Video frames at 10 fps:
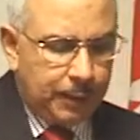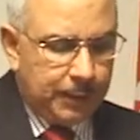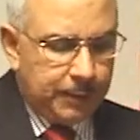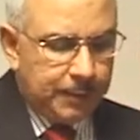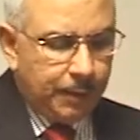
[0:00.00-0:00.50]
in
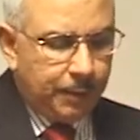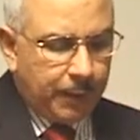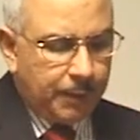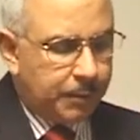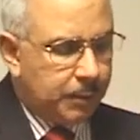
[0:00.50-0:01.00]
the Islamic
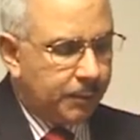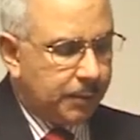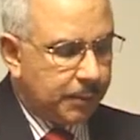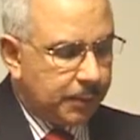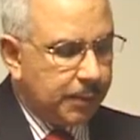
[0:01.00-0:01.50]
financial
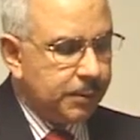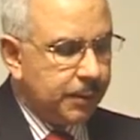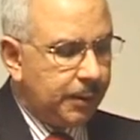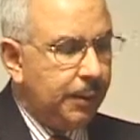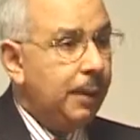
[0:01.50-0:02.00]
service
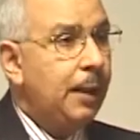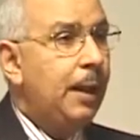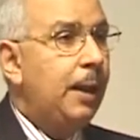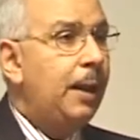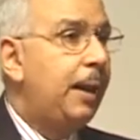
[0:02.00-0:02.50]
industry,
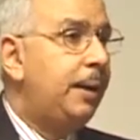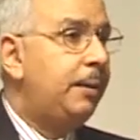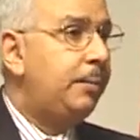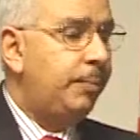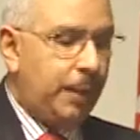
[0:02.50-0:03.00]

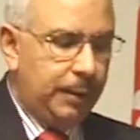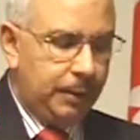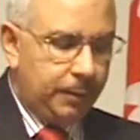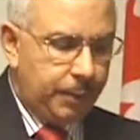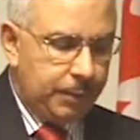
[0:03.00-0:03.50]
and by
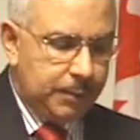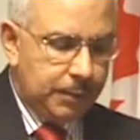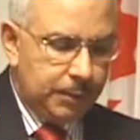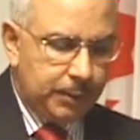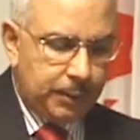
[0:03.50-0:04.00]

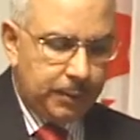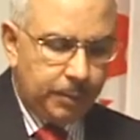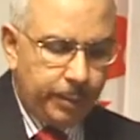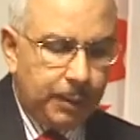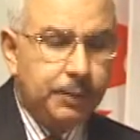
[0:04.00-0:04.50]
increasing the
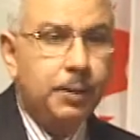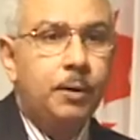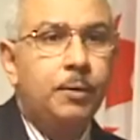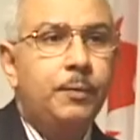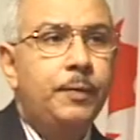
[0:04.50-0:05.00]
credibility
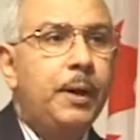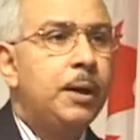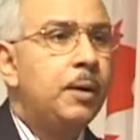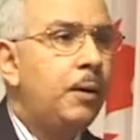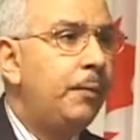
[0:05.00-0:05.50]
of
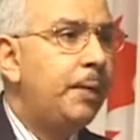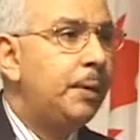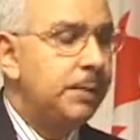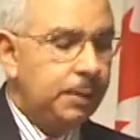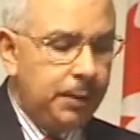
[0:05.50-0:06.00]
and
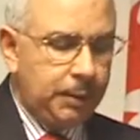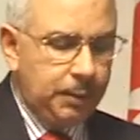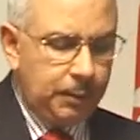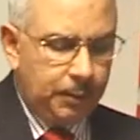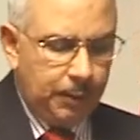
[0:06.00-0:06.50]
confidence
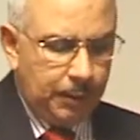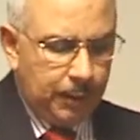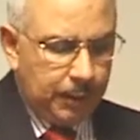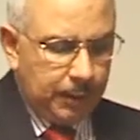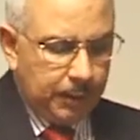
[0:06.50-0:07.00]
in
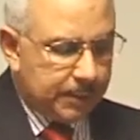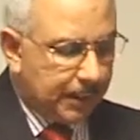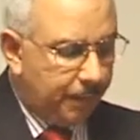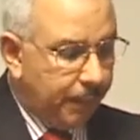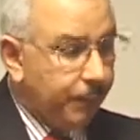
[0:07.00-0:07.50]

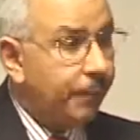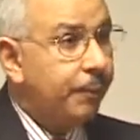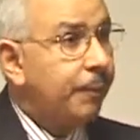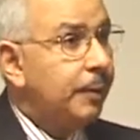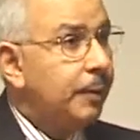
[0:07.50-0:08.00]
Islamic
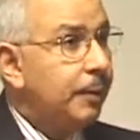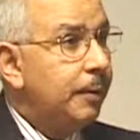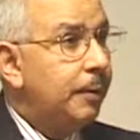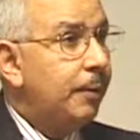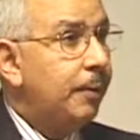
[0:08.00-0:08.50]

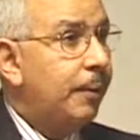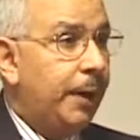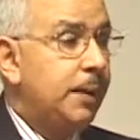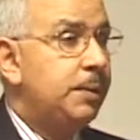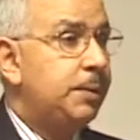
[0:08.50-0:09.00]

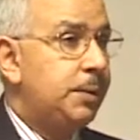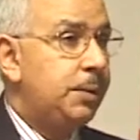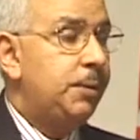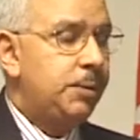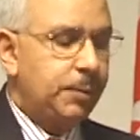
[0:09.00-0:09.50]
financial
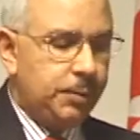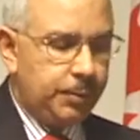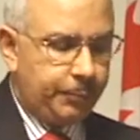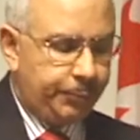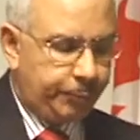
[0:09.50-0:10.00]

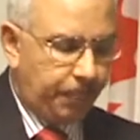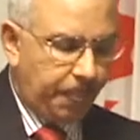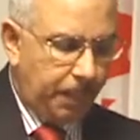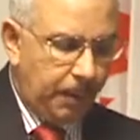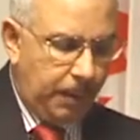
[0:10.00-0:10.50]
institutions.
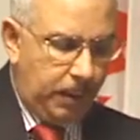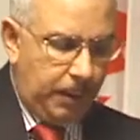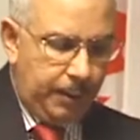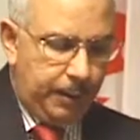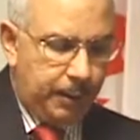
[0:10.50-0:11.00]

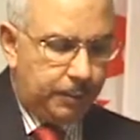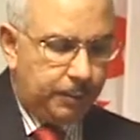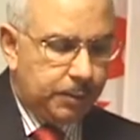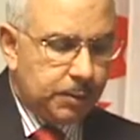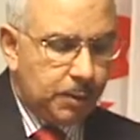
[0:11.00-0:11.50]
Now,
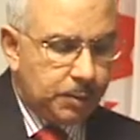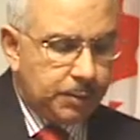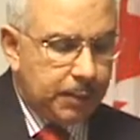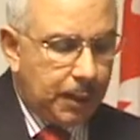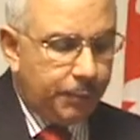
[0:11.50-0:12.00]

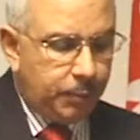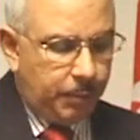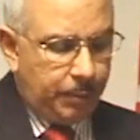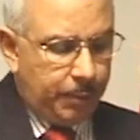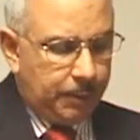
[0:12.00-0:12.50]
disclosures have to
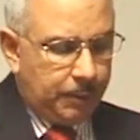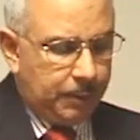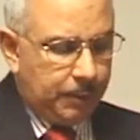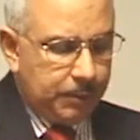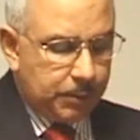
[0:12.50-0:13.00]
be made
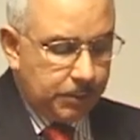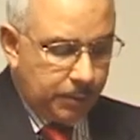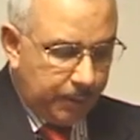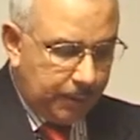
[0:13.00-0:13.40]
in such a